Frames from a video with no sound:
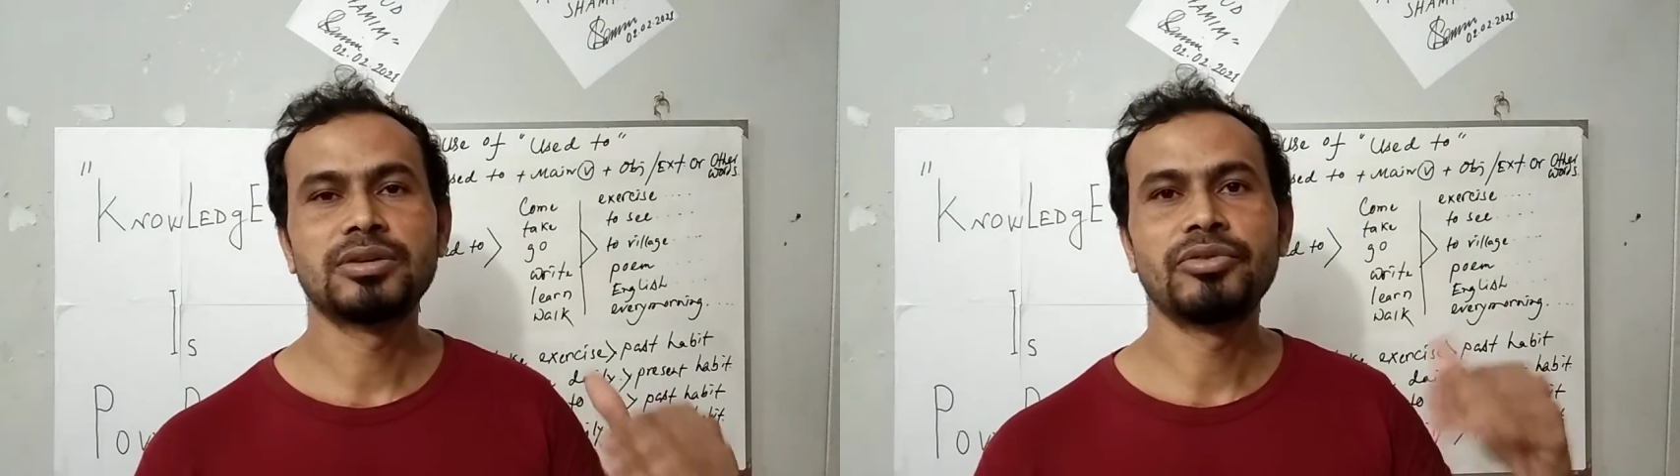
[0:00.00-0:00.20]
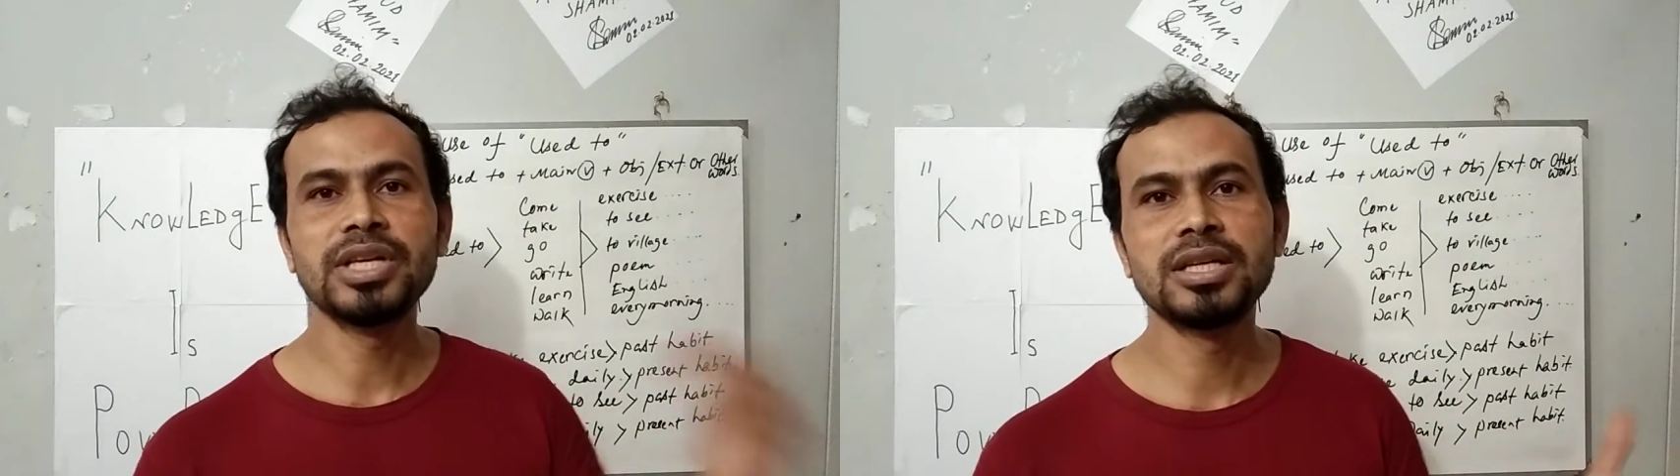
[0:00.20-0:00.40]

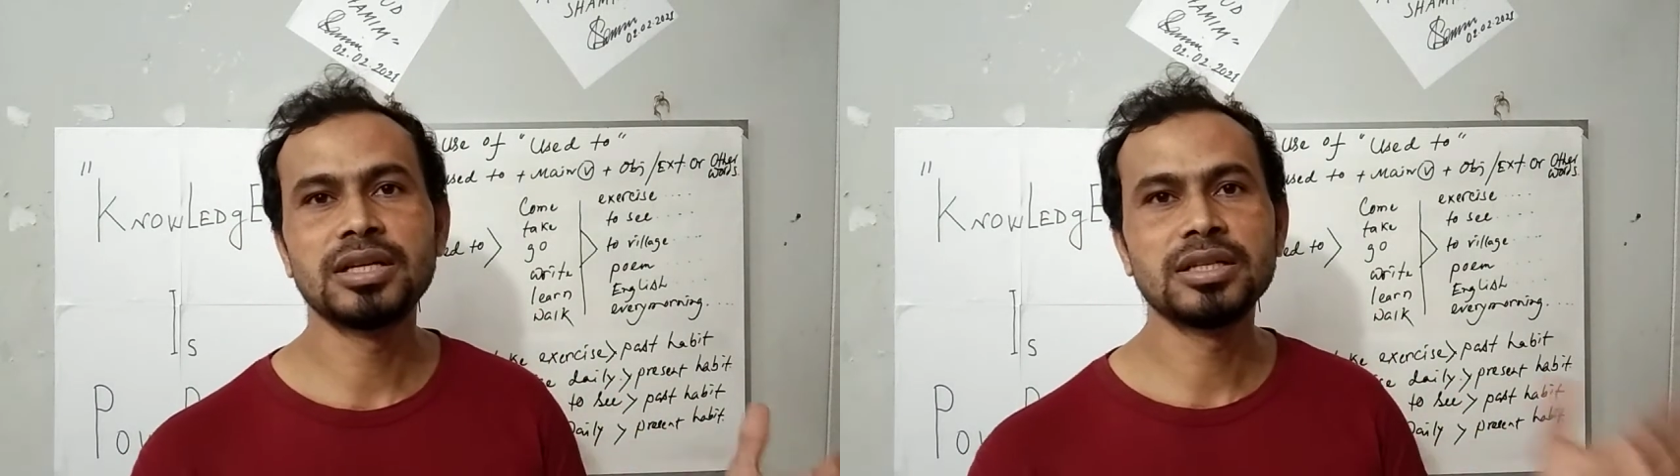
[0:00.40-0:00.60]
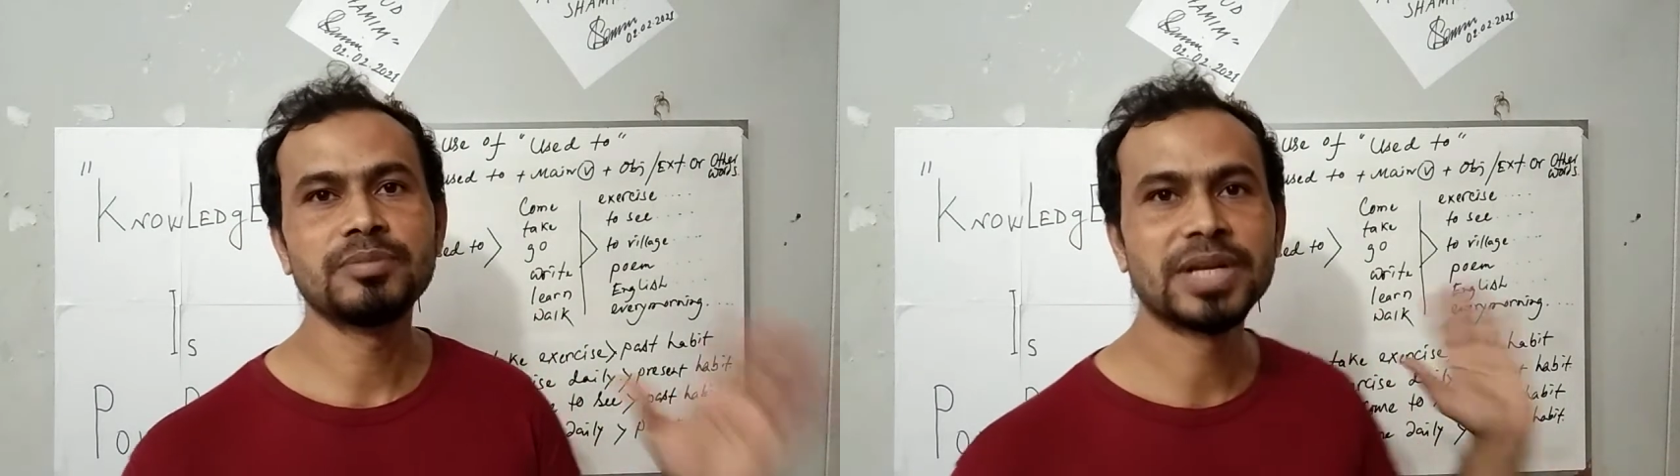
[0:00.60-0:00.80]

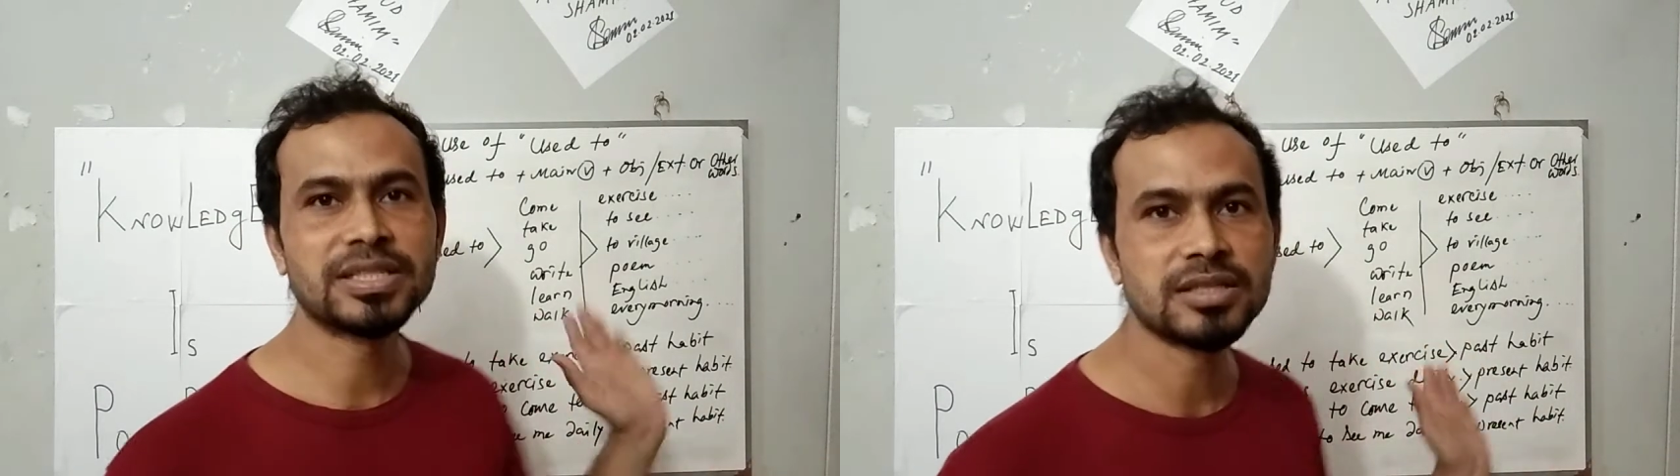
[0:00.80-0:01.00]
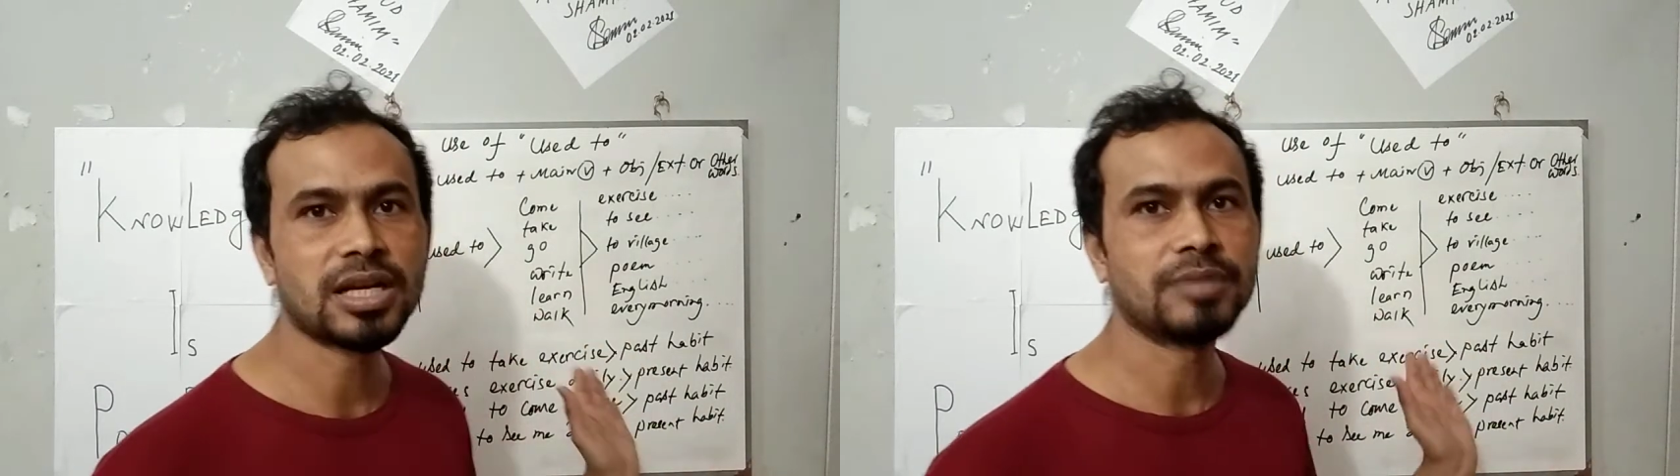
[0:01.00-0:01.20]
regarding
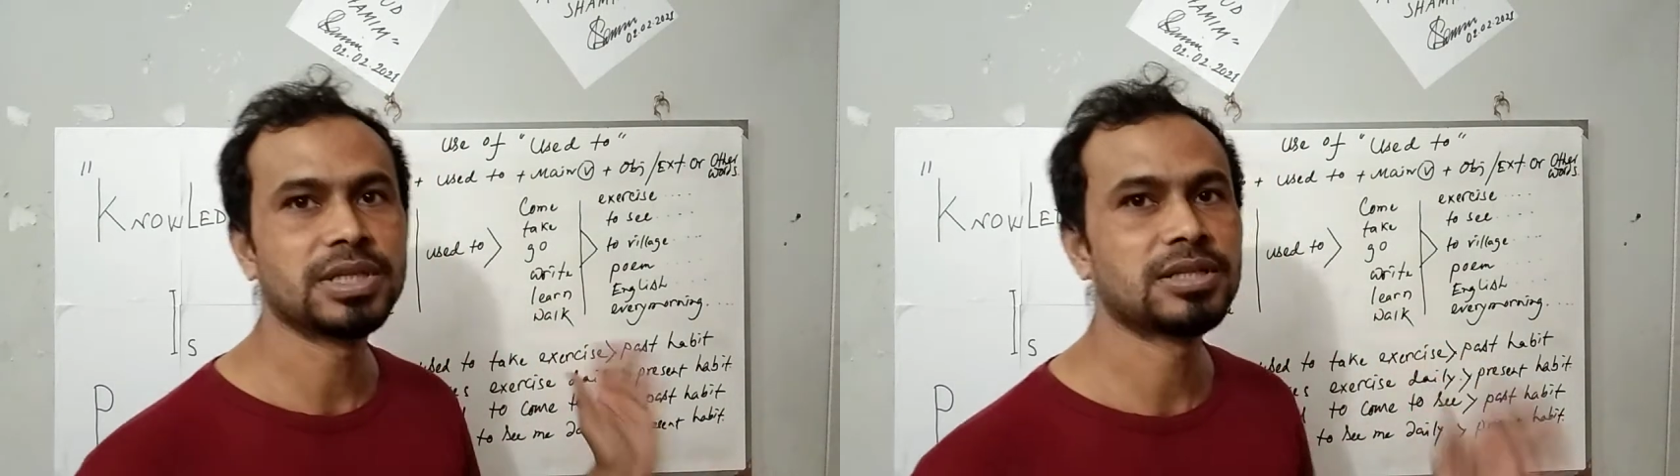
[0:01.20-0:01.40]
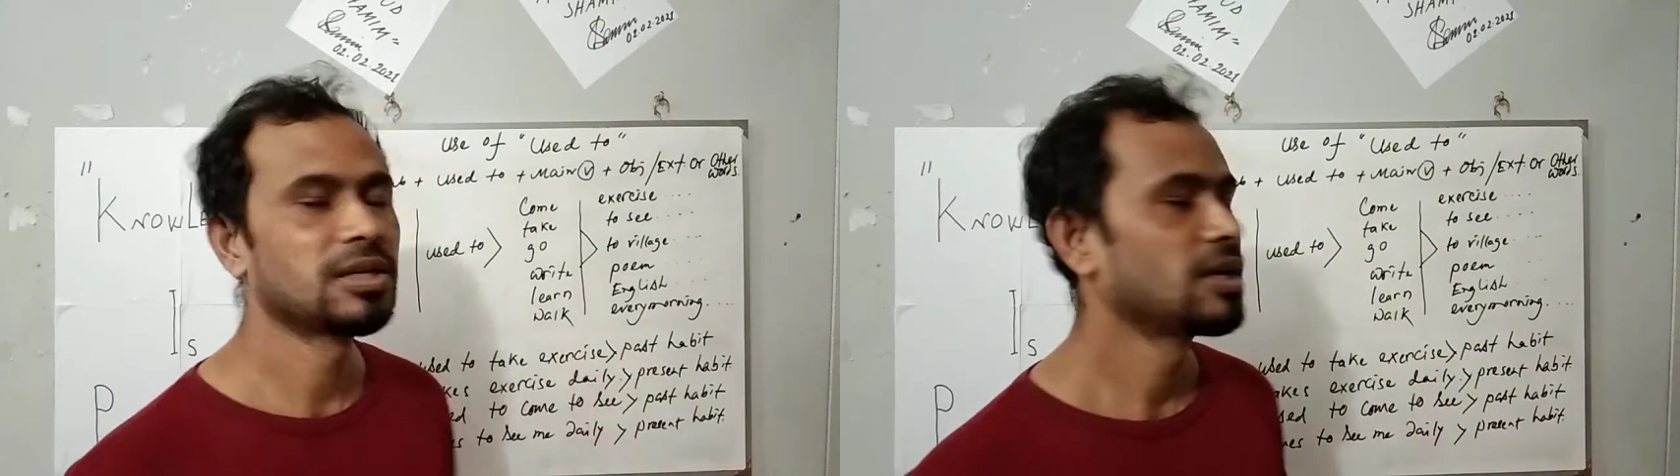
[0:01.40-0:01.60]
present
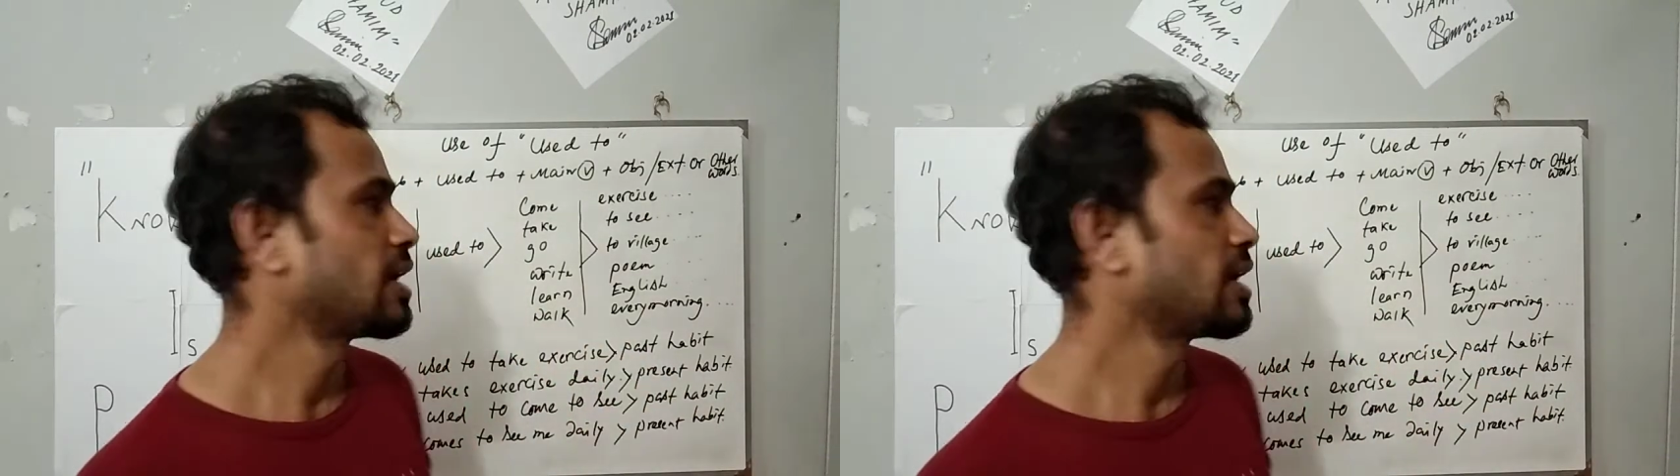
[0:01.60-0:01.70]
habit,